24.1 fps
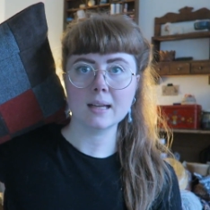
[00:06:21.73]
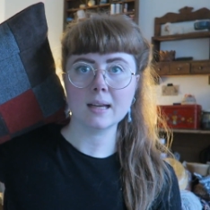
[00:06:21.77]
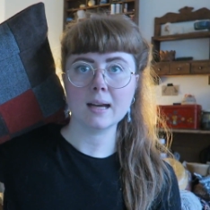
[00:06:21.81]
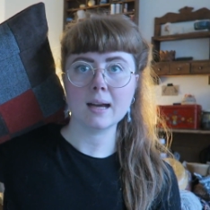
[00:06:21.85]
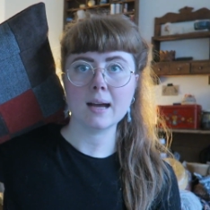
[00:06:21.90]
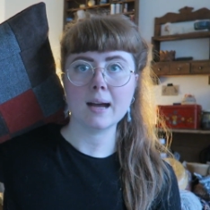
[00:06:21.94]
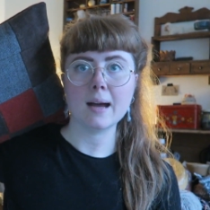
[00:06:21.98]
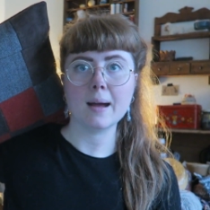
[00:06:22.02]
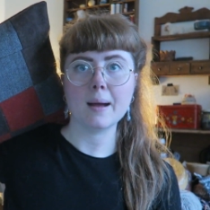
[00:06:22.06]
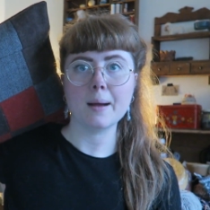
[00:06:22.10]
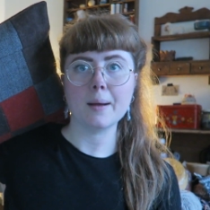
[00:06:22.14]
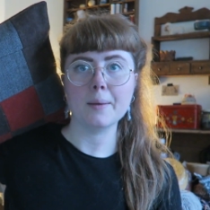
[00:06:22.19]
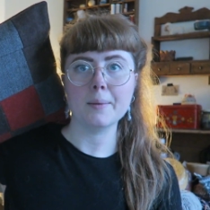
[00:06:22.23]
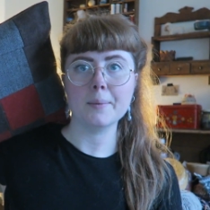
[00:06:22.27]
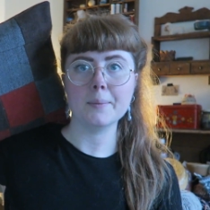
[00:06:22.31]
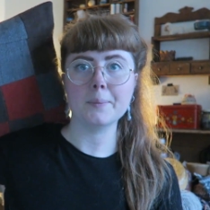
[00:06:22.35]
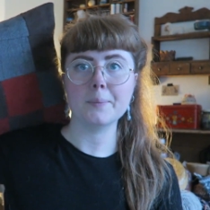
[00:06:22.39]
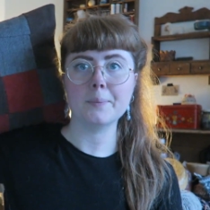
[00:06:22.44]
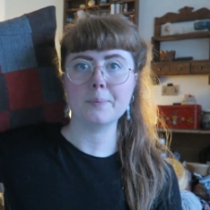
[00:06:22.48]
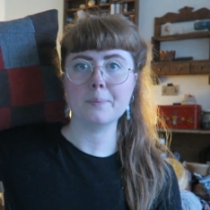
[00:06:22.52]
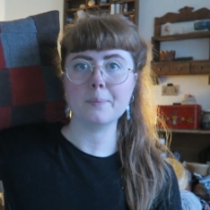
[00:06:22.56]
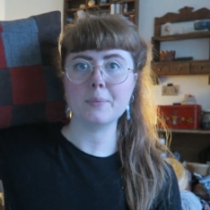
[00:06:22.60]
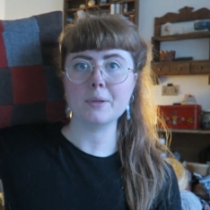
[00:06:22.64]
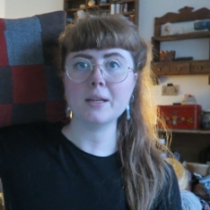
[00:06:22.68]

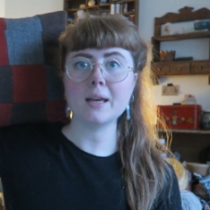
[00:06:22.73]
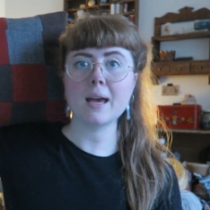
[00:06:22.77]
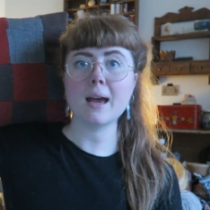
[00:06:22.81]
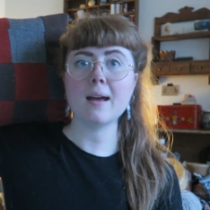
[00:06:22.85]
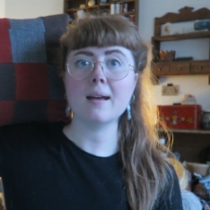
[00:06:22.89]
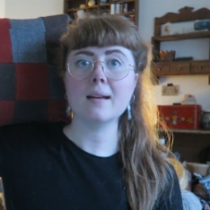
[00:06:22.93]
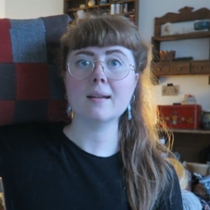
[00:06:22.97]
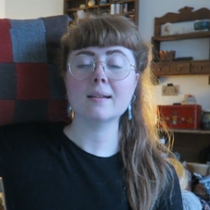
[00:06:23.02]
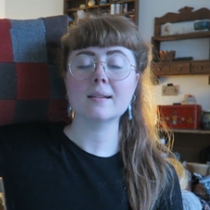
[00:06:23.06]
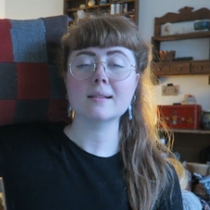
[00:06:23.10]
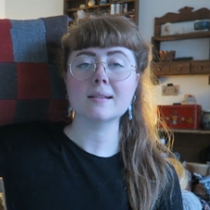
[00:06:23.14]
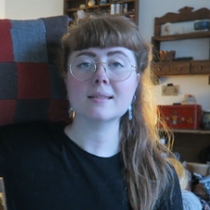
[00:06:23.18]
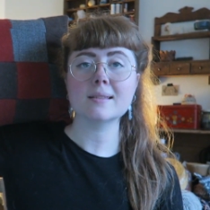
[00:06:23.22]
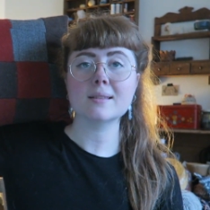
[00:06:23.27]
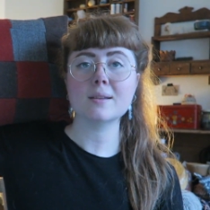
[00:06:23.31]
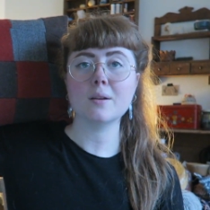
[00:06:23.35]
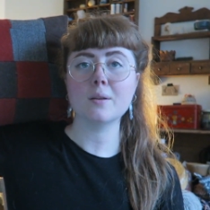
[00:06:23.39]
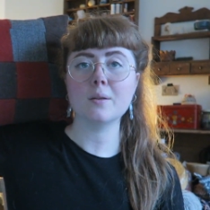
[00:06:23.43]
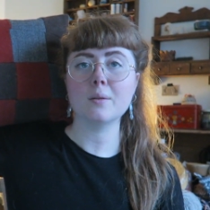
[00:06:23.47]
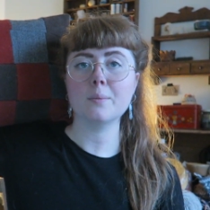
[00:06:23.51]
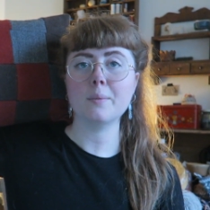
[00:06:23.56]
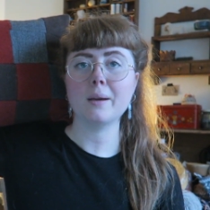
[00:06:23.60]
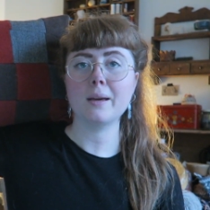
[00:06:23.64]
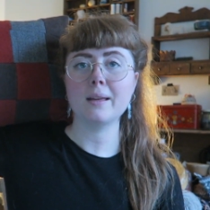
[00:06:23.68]
But yeah,
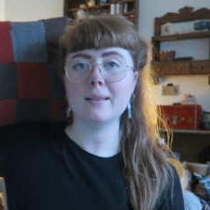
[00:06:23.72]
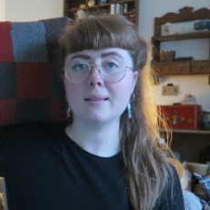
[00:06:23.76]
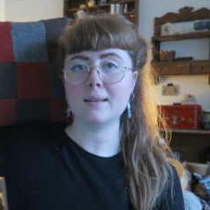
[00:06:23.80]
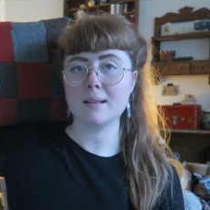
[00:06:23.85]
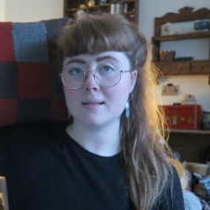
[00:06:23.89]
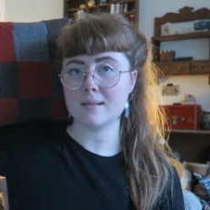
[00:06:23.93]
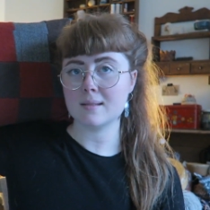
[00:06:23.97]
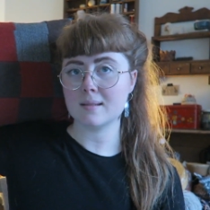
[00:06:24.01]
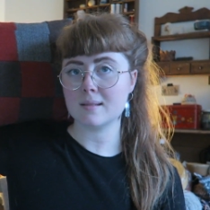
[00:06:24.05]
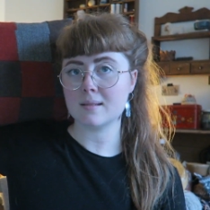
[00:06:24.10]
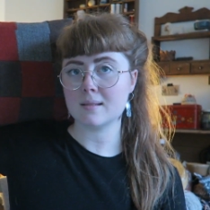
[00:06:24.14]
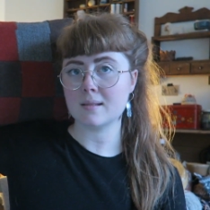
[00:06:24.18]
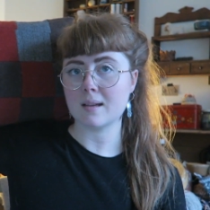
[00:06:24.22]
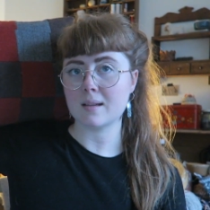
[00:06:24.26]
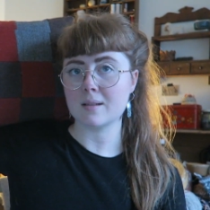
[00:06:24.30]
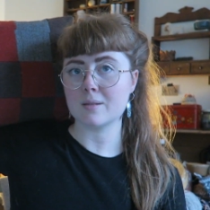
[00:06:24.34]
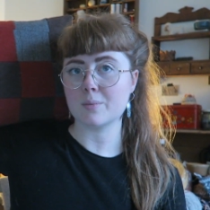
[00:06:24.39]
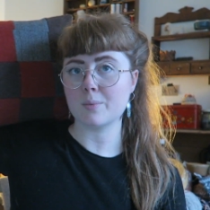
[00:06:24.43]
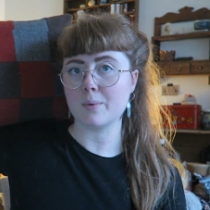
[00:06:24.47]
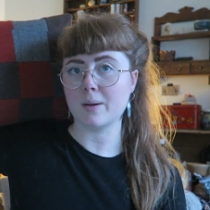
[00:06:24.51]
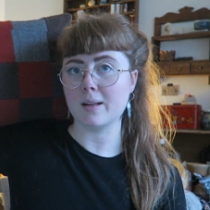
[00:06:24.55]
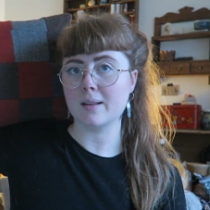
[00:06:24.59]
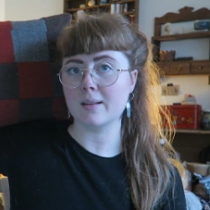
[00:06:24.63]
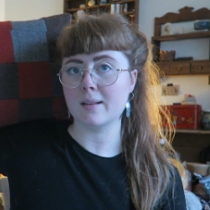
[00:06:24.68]
so I made this as
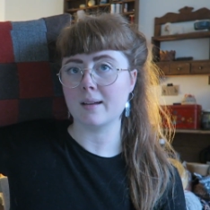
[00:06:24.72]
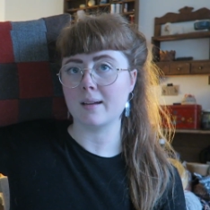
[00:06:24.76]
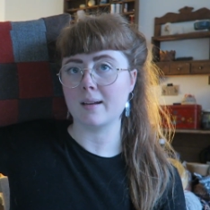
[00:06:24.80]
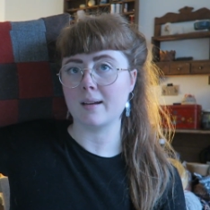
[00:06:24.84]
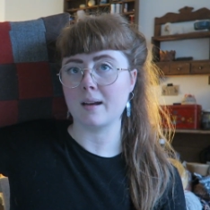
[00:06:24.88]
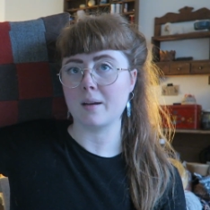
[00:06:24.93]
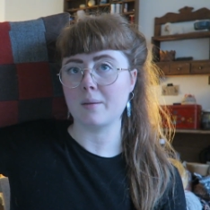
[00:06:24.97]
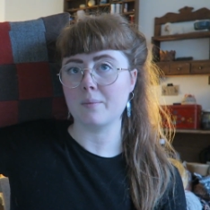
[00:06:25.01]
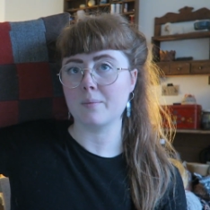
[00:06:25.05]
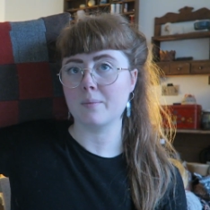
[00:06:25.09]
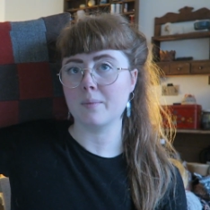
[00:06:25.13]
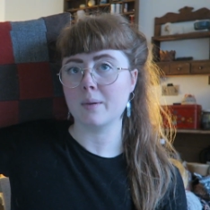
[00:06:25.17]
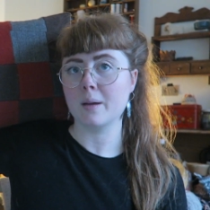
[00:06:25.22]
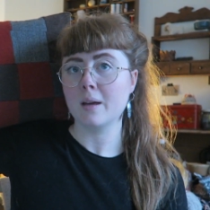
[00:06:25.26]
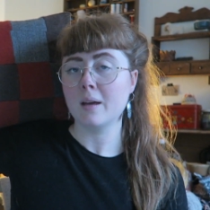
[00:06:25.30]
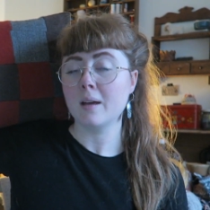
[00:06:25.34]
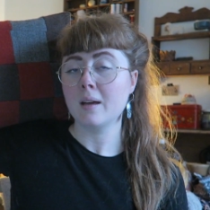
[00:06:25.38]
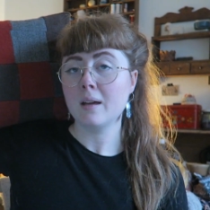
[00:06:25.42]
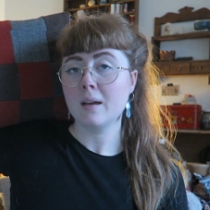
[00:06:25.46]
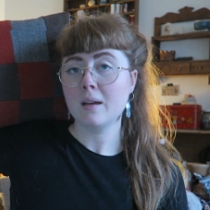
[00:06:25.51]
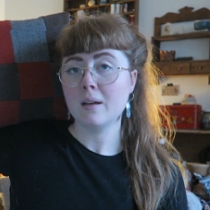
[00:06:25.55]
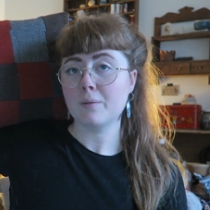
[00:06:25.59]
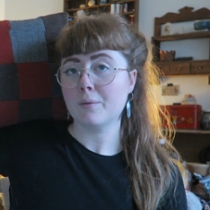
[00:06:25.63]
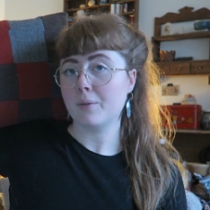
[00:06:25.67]
well, and I'm
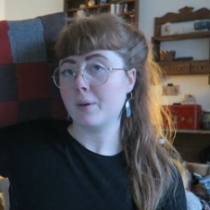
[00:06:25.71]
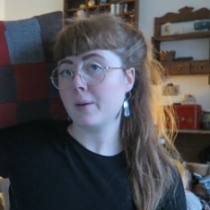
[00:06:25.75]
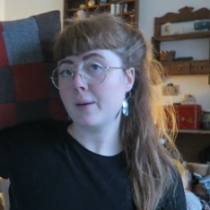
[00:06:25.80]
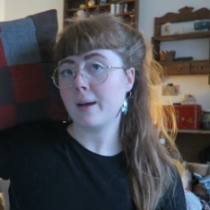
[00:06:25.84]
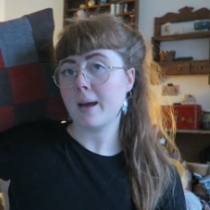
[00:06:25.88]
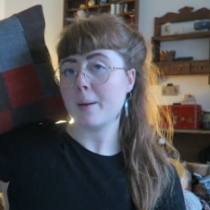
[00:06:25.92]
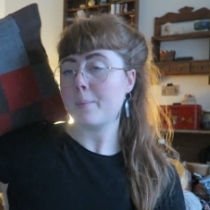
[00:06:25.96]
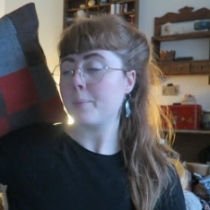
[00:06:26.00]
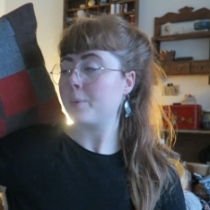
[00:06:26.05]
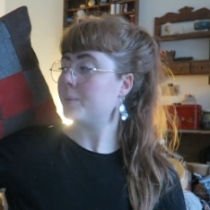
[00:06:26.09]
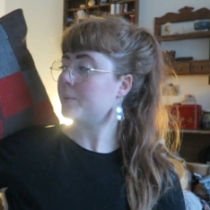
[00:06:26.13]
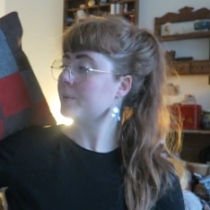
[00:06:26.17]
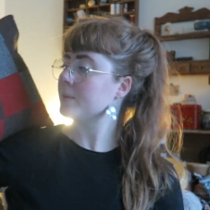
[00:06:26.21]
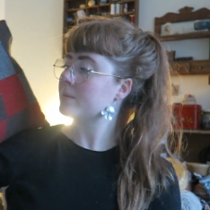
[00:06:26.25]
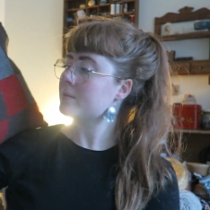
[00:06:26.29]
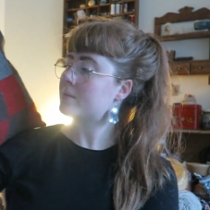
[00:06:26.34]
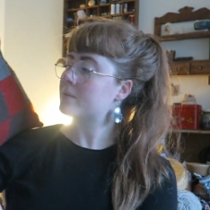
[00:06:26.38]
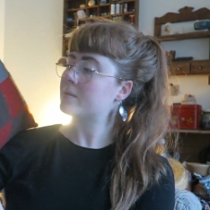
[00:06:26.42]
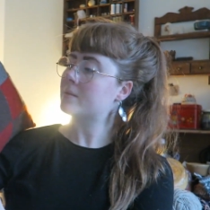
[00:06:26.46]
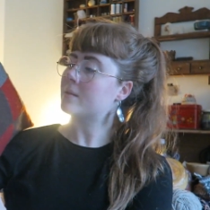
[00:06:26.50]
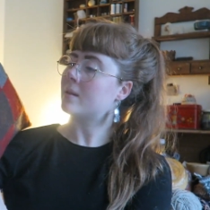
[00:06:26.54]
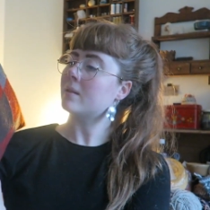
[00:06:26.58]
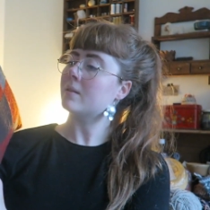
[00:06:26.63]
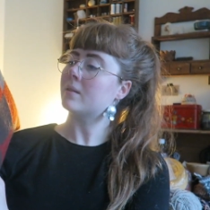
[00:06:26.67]
very happy with the
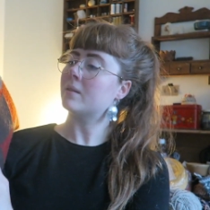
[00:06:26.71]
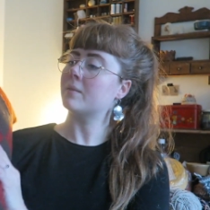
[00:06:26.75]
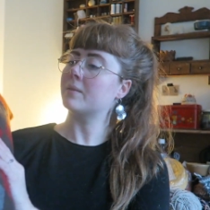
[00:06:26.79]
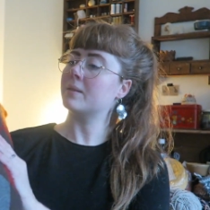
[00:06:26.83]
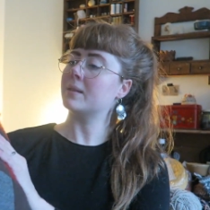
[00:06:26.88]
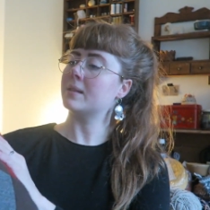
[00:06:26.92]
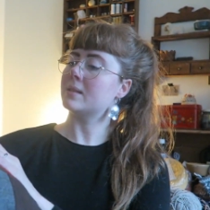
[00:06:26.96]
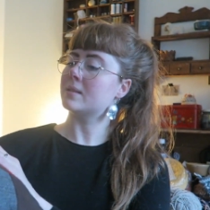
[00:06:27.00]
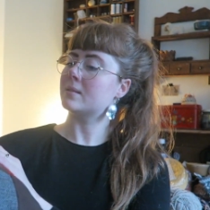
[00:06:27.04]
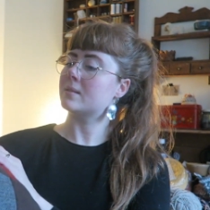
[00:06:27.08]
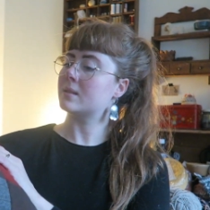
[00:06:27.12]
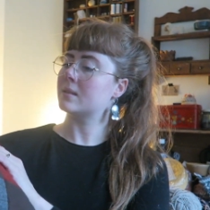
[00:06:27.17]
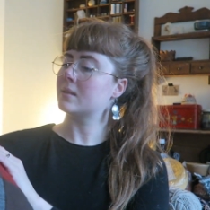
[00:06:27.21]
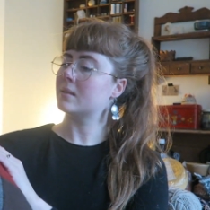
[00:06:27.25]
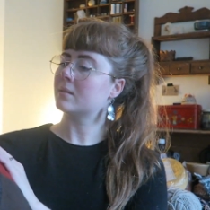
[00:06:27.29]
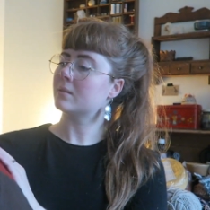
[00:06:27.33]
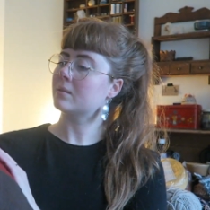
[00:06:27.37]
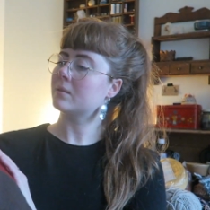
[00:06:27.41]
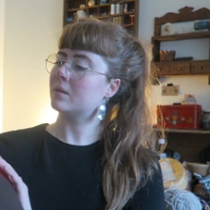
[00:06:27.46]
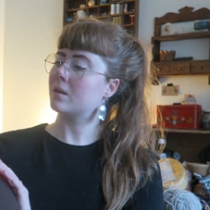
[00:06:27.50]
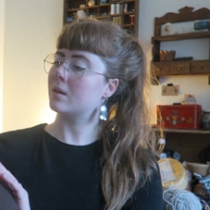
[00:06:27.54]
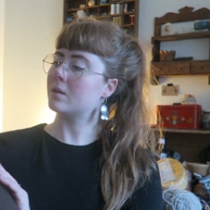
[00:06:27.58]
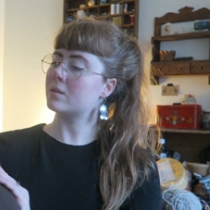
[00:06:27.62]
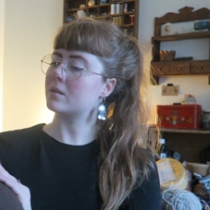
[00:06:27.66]
result of these
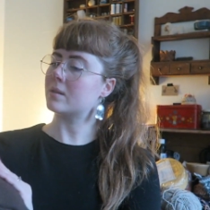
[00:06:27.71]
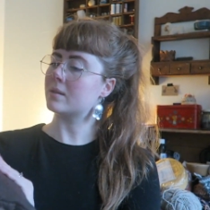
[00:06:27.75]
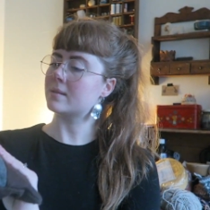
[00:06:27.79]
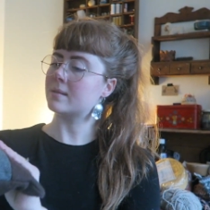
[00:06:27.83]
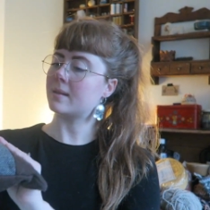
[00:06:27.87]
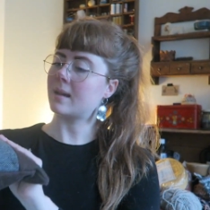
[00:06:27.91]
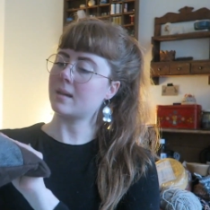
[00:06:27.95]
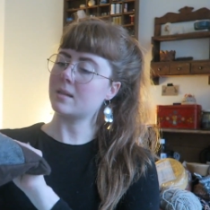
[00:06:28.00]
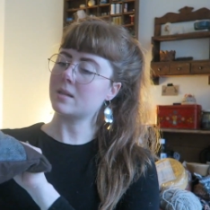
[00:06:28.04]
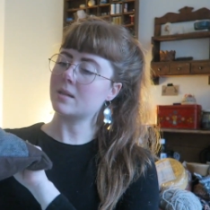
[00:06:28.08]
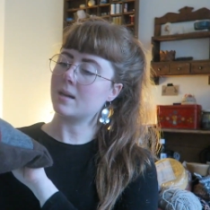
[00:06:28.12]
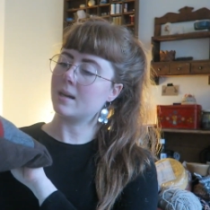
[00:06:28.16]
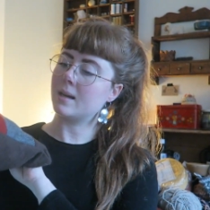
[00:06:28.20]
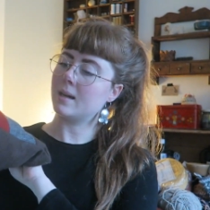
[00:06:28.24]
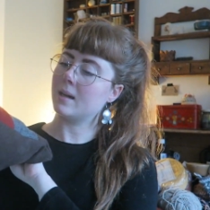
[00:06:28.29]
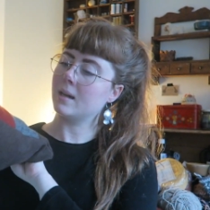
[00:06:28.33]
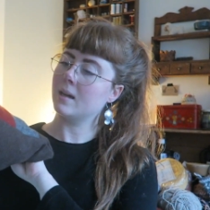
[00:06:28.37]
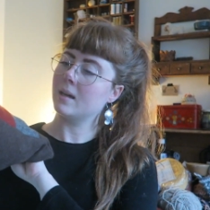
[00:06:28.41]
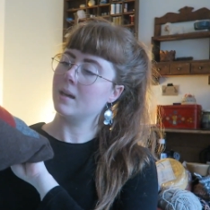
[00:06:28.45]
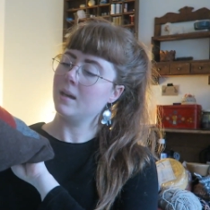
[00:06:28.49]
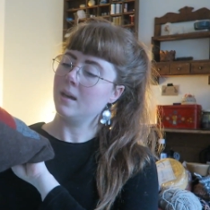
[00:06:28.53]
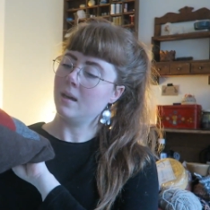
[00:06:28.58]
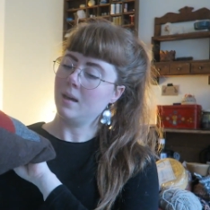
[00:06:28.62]
cushions actually,